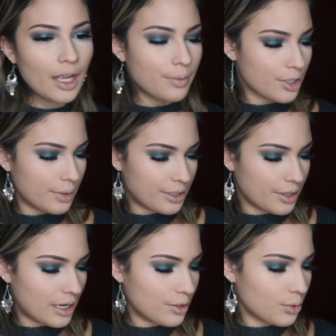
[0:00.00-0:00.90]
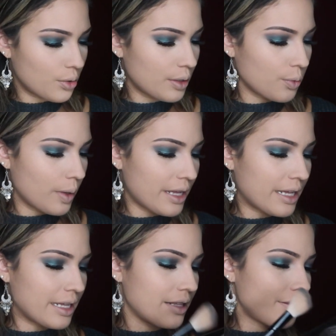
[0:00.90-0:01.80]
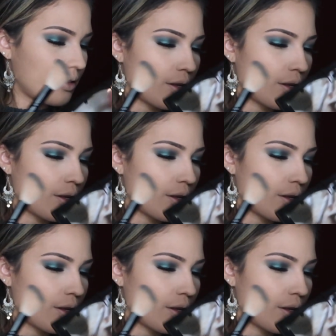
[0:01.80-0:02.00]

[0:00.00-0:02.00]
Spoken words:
I'm just going to contour with,